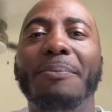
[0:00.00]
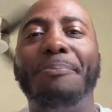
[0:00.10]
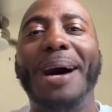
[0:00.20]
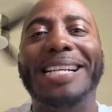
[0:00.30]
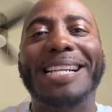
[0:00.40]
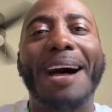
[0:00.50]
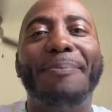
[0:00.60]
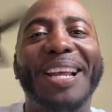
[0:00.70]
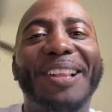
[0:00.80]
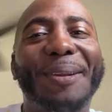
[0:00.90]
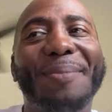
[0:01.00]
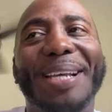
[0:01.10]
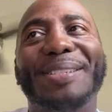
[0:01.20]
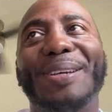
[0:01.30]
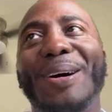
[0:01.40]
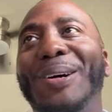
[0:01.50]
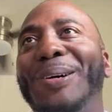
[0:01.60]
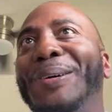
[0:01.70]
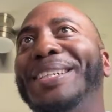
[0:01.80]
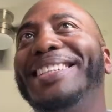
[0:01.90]
bike shopping a little bit.
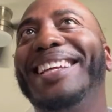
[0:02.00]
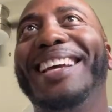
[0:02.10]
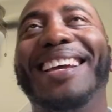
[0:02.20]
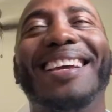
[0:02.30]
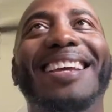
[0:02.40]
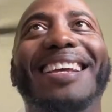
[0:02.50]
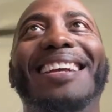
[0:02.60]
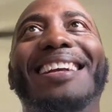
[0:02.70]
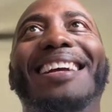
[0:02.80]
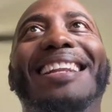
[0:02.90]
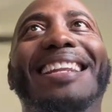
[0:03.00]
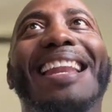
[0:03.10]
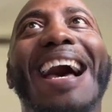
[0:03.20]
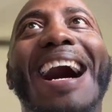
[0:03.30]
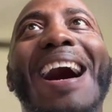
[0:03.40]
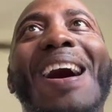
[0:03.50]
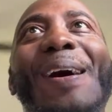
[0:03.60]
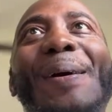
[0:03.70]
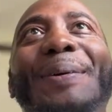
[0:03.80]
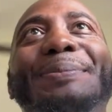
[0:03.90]
So
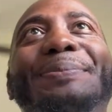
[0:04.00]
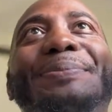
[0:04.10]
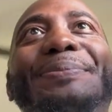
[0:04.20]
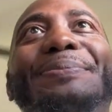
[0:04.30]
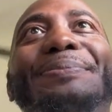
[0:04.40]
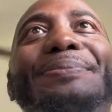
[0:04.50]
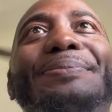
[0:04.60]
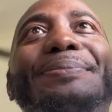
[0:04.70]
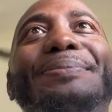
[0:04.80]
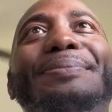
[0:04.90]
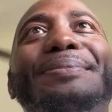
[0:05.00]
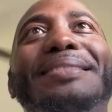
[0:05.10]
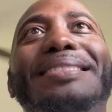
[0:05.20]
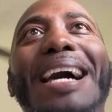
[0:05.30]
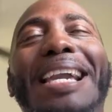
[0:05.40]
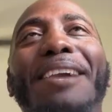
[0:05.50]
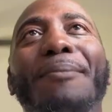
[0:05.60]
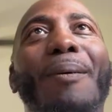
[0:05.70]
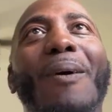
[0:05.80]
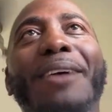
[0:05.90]
now, like even
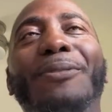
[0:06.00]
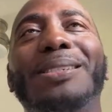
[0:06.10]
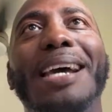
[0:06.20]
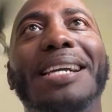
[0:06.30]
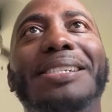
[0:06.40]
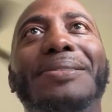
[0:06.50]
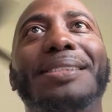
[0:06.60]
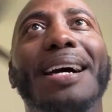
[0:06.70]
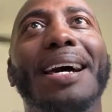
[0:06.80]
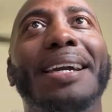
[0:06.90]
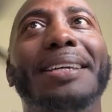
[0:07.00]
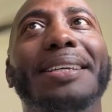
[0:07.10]
my wife was saying, she was like,